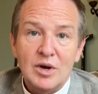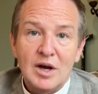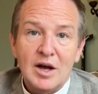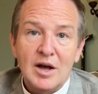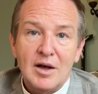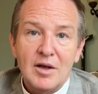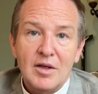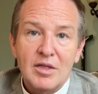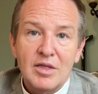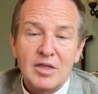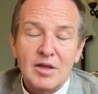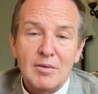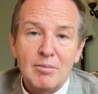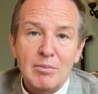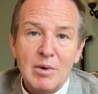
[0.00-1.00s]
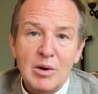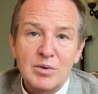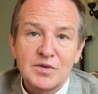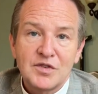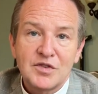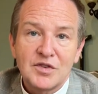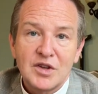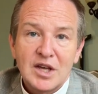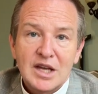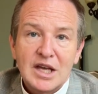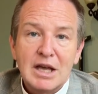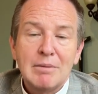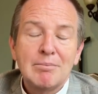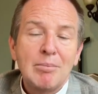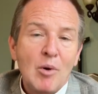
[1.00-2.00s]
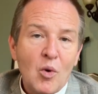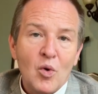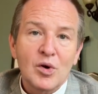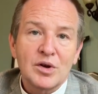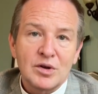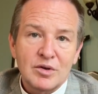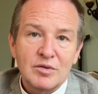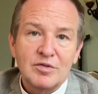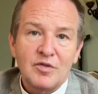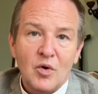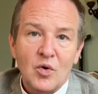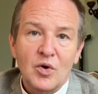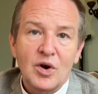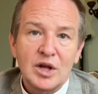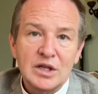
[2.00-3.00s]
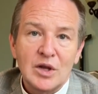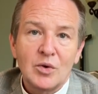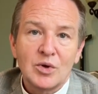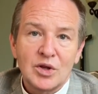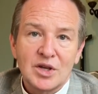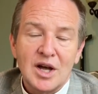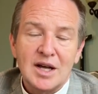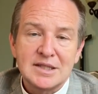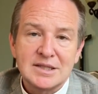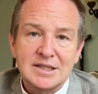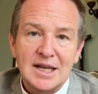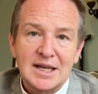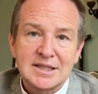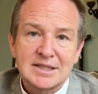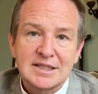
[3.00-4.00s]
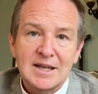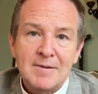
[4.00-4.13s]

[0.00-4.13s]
the most important for a local context.